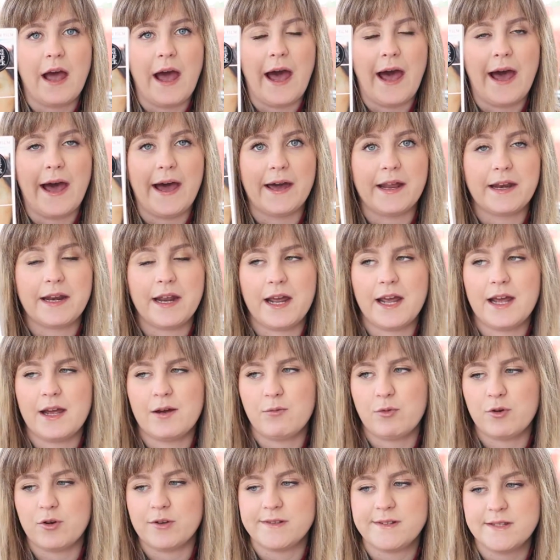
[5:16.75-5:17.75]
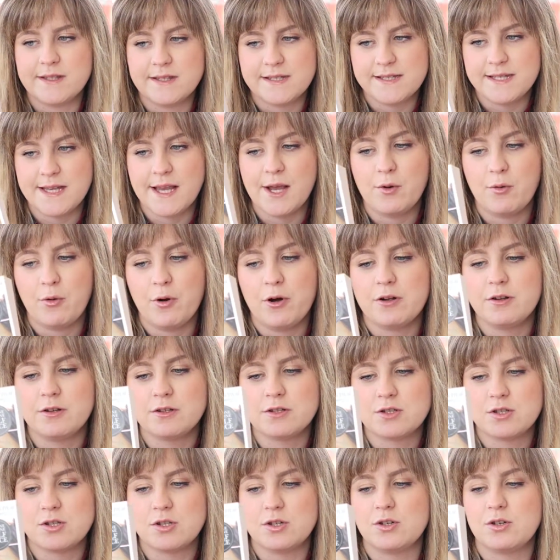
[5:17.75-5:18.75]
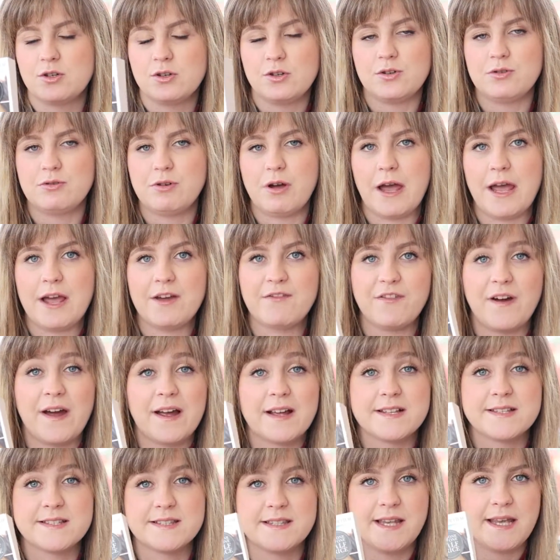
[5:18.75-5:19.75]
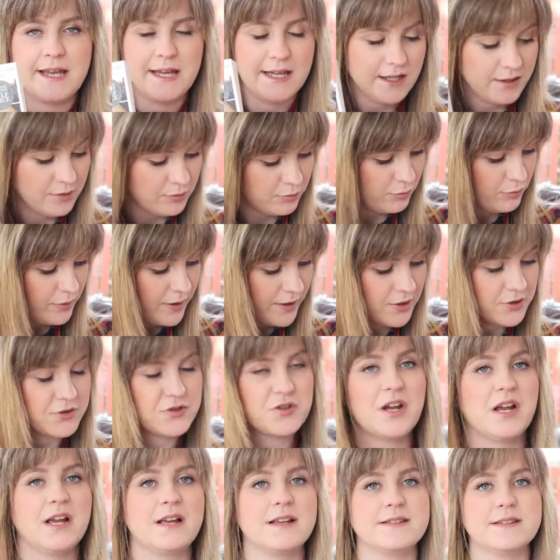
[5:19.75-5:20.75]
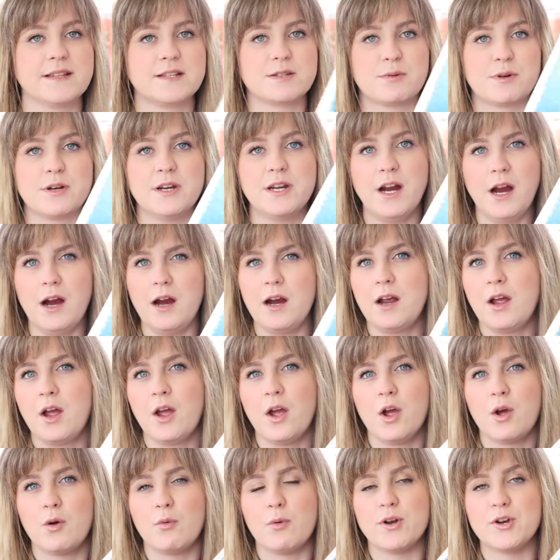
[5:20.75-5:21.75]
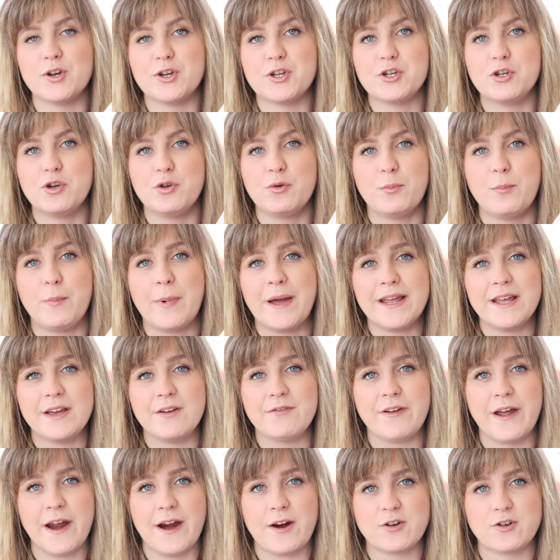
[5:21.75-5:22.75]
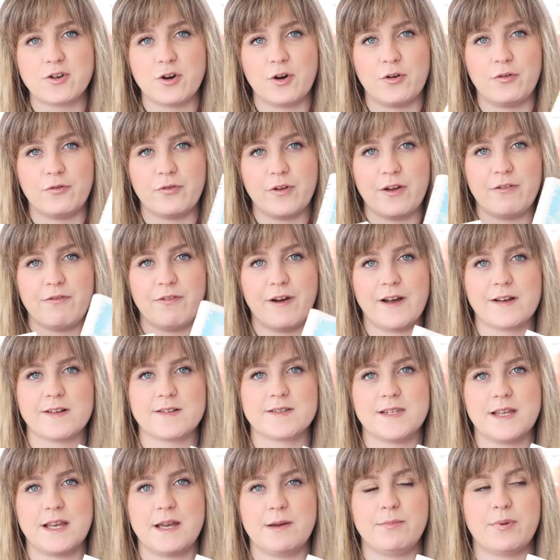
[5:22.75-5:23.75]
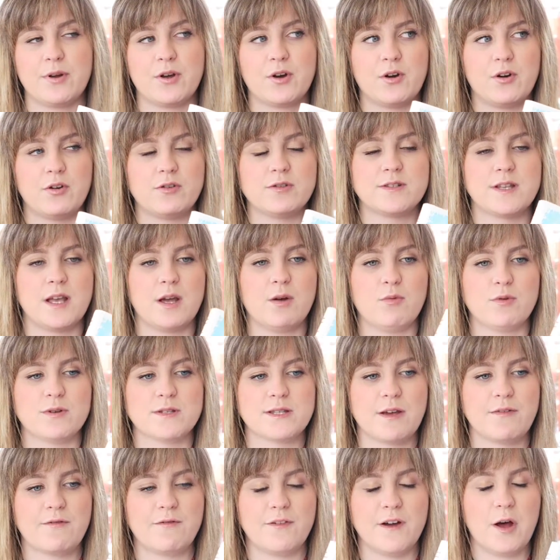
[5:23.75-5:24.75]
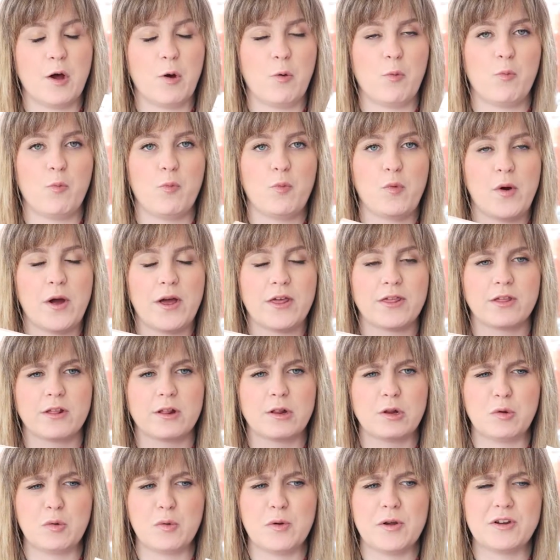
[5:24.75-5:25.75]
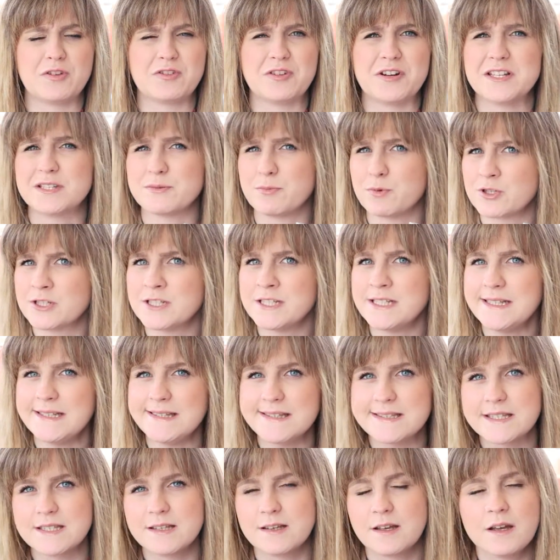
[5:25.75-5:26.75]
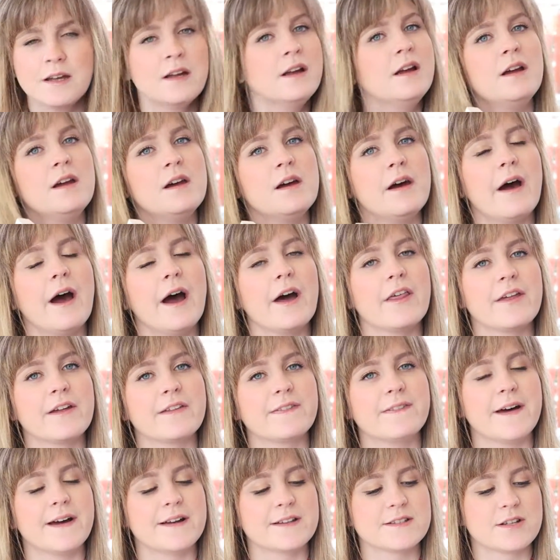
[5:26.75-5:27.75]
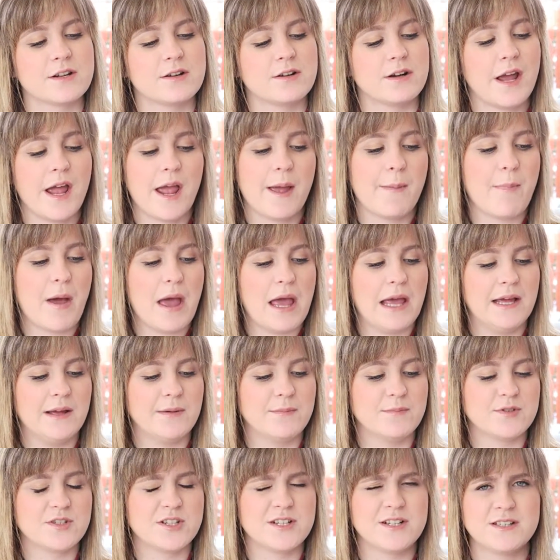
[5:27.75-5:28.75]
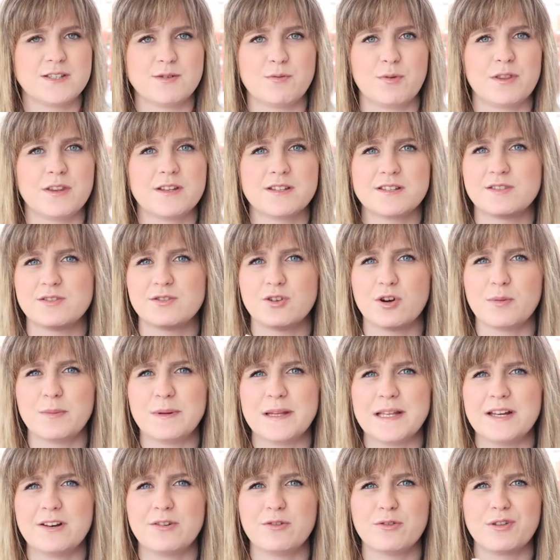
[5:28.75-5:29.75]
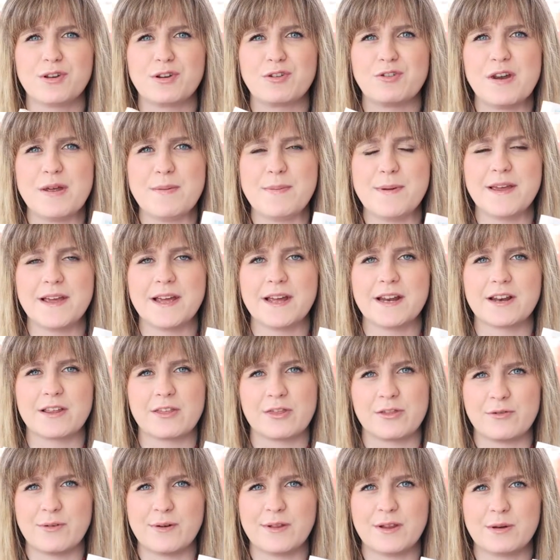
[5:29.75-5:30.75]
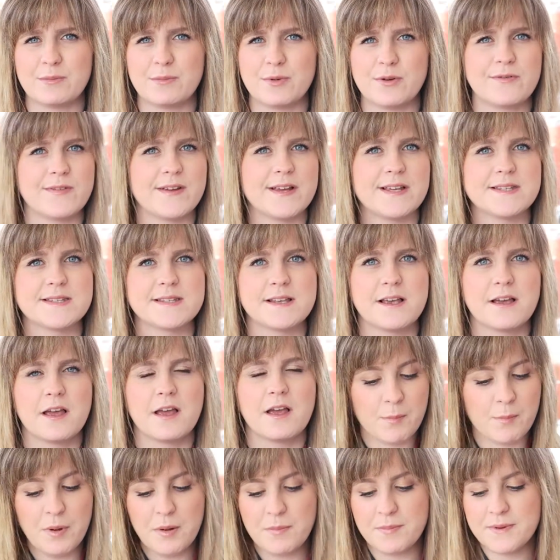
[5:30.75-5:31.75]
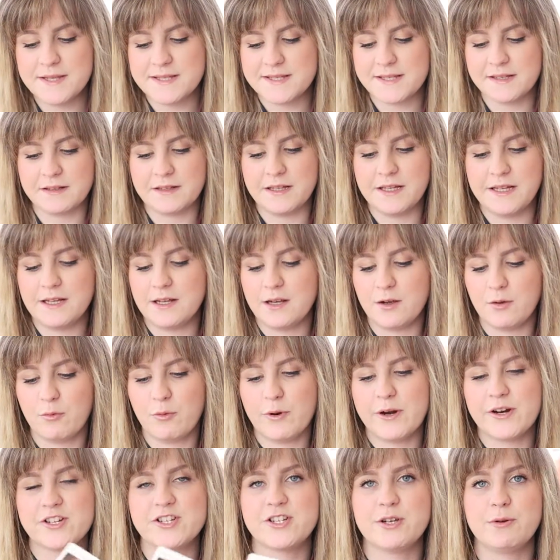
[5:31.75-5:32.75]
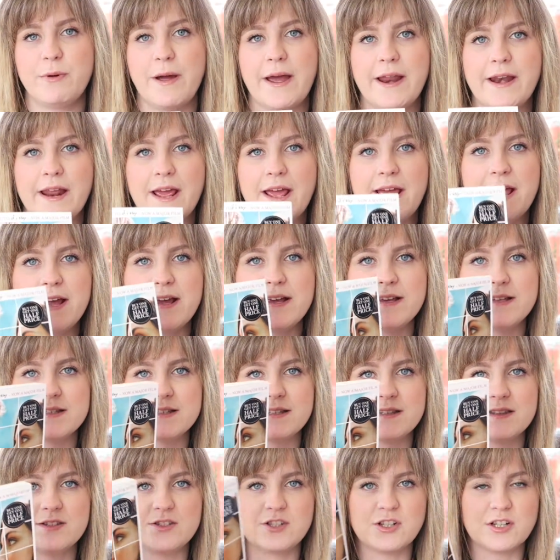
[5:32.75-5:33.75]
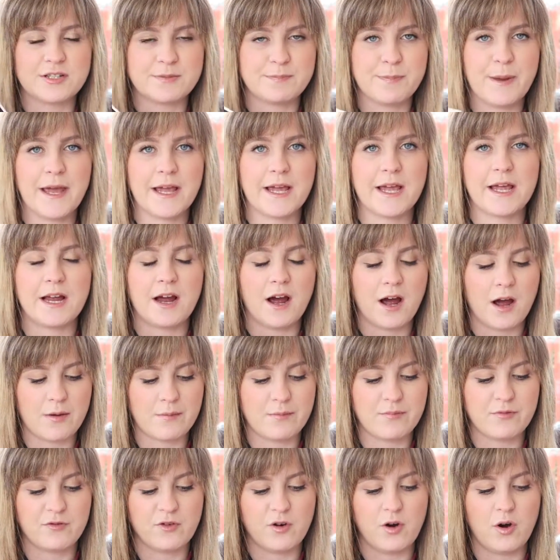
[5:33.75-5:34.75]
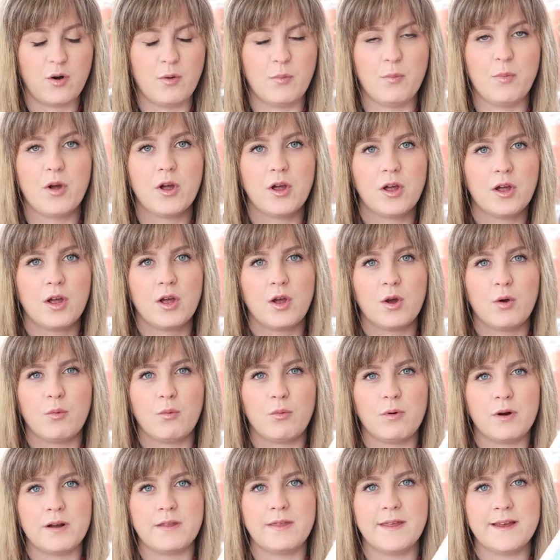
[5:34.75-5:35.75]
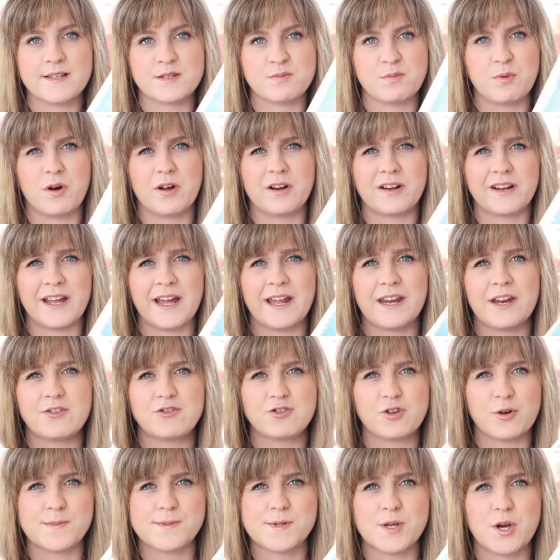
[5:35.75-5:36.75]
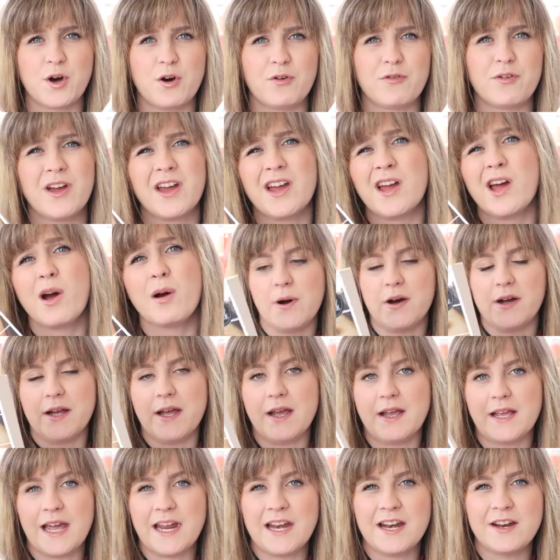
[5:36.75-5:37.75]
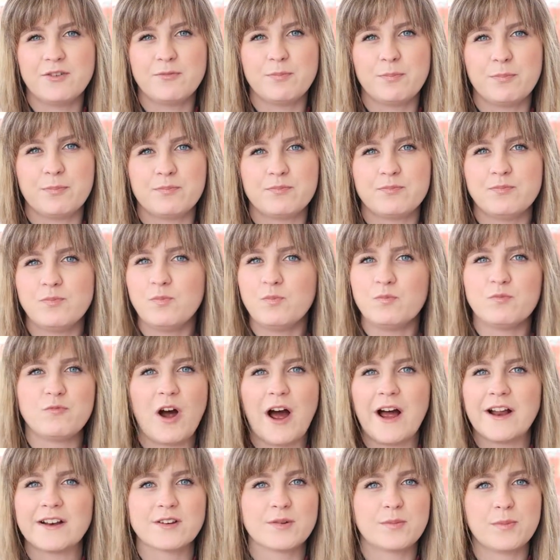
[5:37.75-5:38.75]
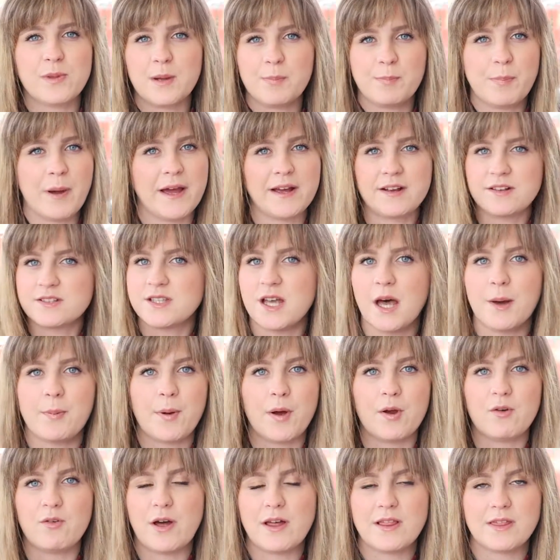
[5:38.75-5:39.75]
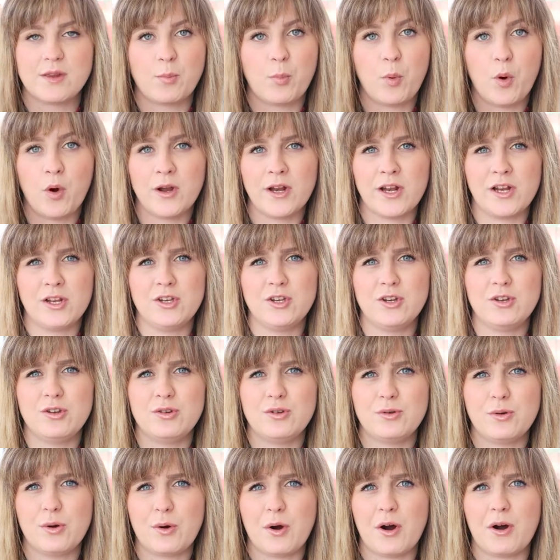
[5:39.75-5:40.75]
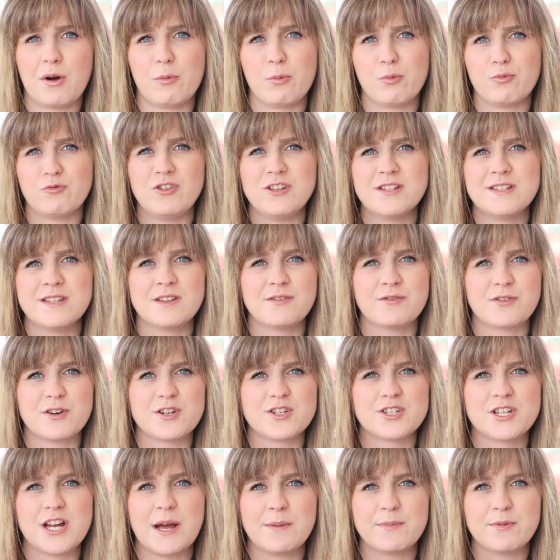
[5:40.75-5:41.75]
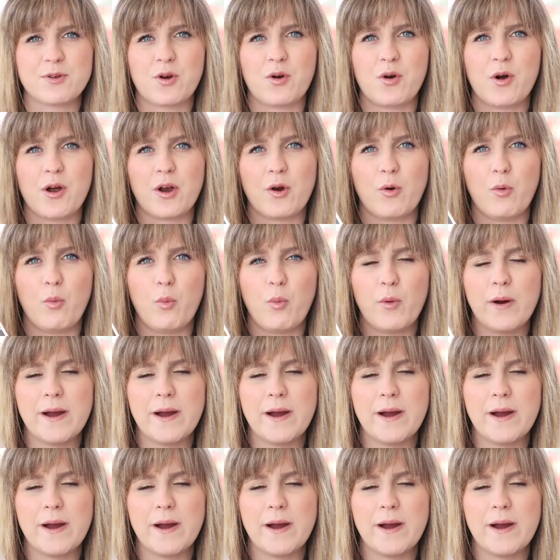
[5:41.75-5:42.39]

and it was the sequel to If I Stay, which is this one here, which you might have heard of, If I Stay, because it was a film with Chloe Grace Moretz. I think that's her name. She's the one that's normally in all the creepy kind of thriller movies. But basically Where She Went is just picking up from where this one kind of drops off, but it kind of randomly picks up at around the point and you are reading the first chapter going,